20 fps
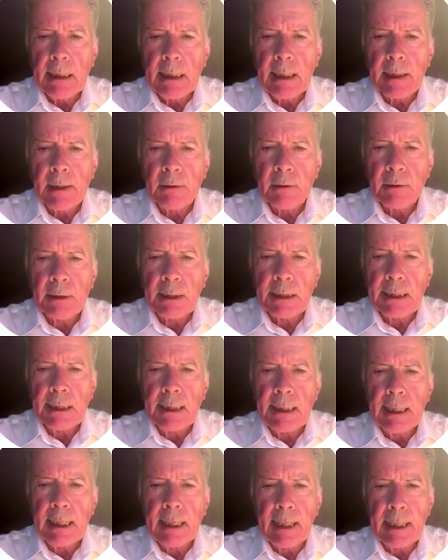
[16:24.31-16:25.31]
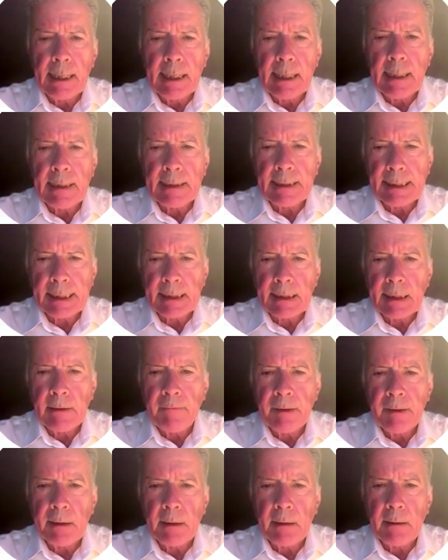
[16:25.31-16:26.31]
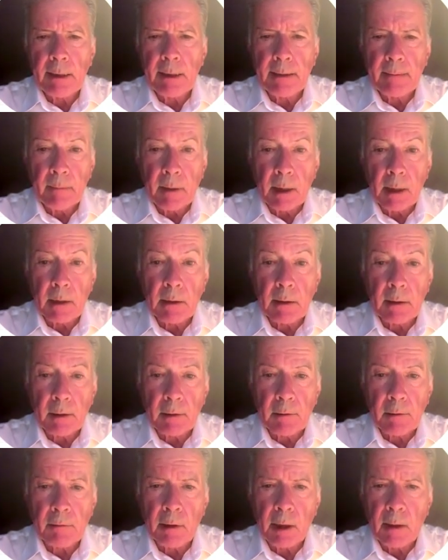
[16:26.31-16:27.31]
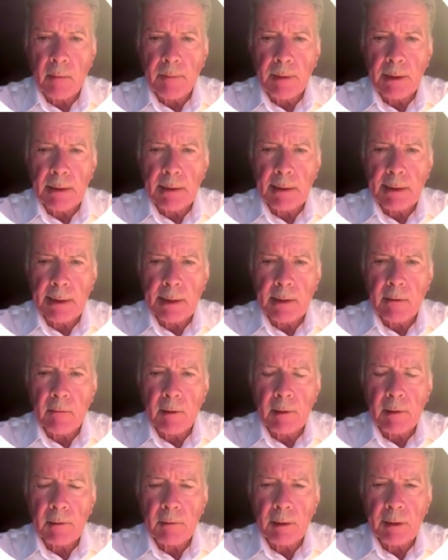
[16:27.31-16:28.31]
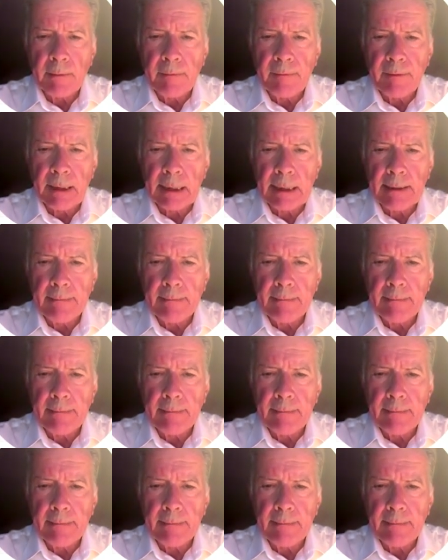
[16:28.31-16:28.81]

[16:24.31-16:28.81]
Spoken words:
and you see a significant and marked drop in CA125